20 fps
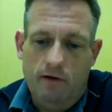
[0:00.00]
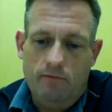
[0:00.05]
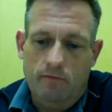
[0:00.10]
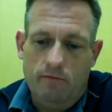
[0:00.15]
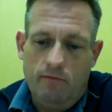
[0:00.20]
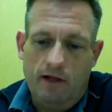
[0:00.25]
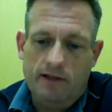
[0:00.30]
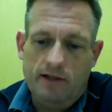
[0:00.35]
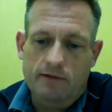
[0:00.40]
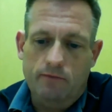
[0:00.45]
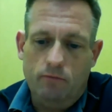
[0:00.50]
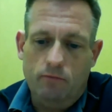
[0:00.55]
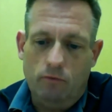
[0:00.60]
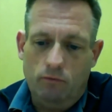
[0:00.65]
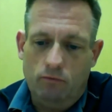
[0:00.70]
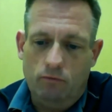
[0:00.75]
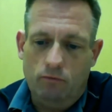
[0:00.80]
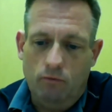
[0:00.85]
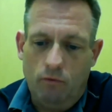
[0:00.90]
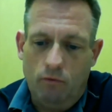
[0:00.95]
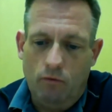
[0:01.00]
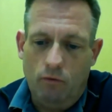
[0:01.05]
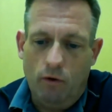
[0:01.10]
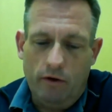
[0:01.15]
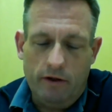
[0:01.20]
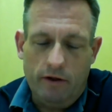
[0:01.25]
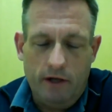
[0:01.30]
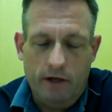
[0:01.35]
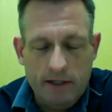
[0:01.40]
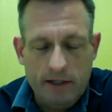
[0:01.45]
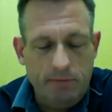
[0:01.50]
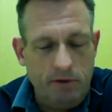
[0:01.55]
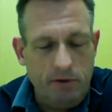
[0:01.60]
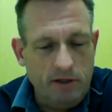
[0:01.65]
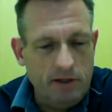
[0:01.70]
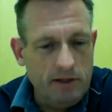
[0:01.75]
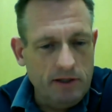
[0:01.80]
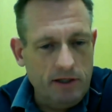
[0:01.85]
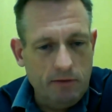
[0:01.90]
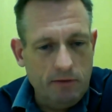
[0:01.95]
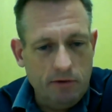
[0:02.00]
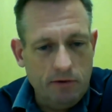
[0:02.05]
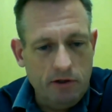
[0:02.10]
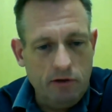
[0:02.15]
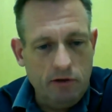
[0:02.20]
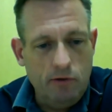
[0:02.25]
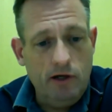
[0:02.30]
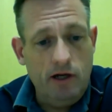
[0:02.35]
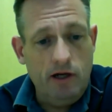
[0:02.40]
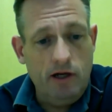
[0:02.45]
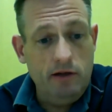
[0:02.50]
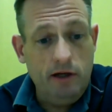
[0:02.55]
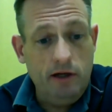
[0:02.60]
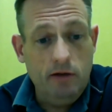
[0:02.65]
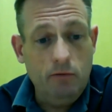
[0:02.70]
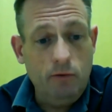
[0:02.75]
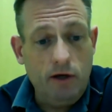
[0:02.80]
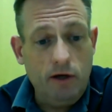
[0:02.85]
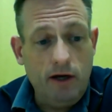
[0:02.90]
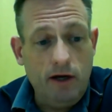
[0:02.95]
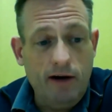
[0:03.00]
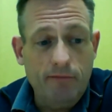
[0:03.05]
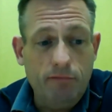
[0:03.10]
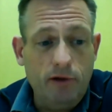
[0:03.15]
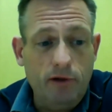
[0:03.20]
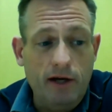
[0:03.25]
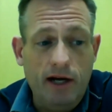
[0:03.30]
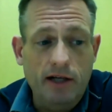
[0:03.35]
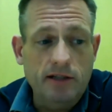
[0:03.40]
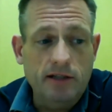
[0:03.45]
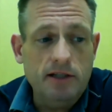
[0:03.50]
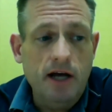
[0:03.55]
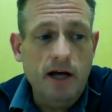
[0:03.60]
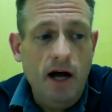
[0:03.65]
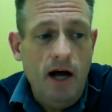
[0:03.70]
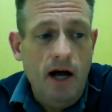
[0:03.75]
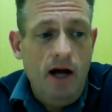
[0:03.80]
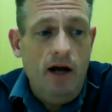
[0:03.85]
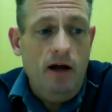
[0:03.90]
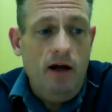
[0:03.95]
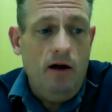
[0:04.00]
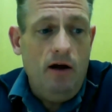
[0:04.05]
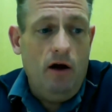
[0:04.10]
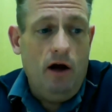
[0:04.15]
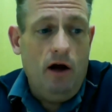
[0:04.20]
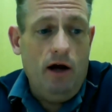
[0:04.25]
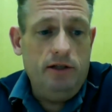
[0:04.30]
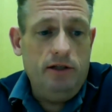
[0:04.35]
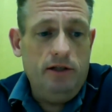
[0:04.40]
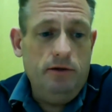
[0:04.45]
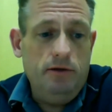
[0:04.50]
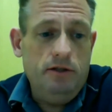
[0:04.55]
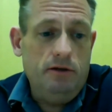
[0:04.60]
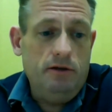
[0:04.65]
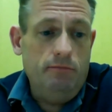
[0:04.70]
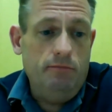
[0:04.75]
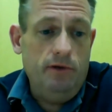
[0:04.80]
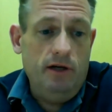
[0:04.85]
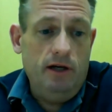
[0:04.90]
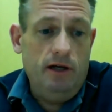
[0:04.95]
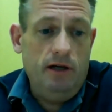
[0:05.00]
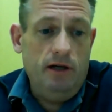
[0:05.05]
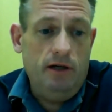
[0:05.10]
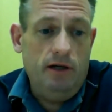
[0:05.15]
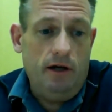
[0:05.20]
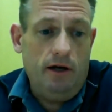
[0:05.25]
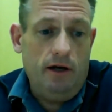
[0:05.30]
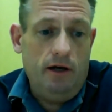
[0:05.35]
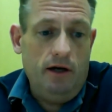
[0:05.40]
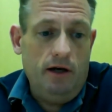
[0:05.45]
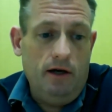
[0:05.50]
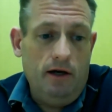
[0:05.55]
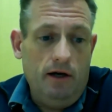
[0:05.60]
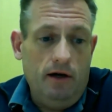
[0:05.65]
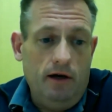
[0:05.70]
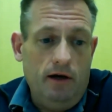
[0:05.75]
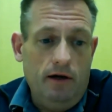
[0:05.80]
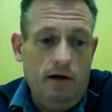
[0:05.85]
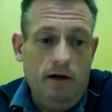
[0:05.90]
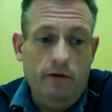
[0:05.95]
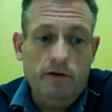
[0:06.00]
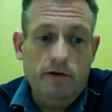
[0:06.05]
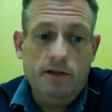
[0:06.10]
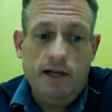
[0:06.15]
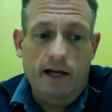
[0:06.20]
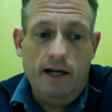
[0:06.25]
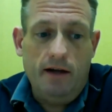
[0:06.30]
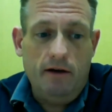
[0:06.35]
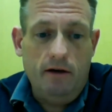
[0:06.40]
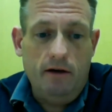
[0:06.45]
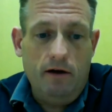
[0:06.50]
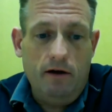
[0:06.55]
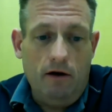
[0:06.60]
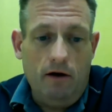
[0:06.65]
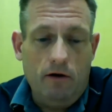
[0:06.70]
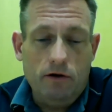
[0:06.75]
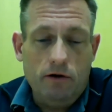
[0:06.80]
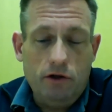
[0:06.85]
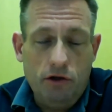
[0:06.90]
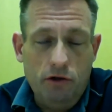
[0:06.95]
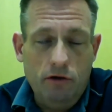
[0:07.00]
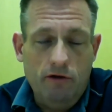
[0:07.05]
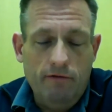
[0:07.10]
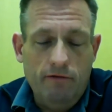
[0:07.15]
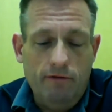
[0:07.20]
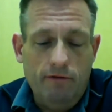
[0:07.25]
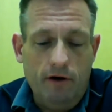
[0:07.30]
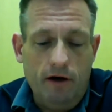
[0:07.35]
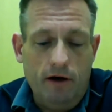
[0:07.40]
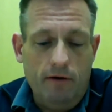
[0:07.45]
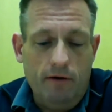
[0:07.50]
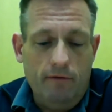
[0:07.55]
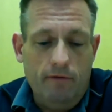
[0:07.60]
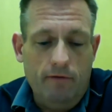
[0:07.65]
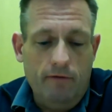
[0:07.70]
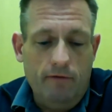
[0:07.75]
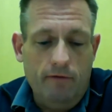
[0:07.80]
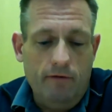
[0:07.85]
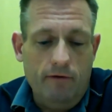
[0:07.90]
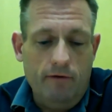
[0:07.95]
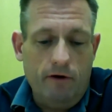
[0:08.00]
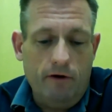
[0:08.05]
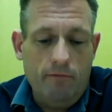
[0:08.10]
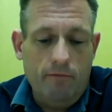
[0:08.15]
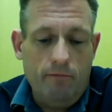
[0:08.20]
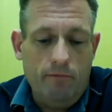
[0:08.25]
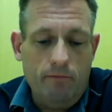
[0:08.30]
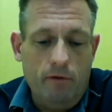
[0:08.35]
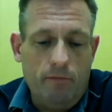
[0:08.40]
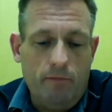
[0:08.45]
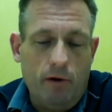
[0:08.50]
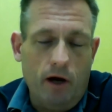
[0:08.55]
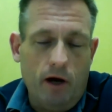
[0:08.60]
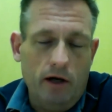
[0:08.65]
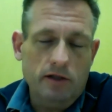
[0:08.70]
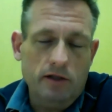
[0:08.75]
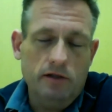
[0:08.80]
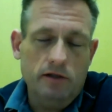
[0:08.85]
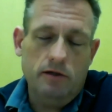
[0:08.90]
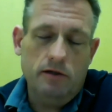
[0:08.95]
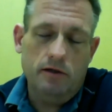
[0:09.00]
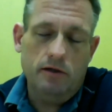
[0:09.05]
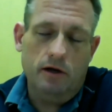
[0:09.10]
That's one of the next pieces that we're doing. And then we have plans to submit another set or 2 of our products.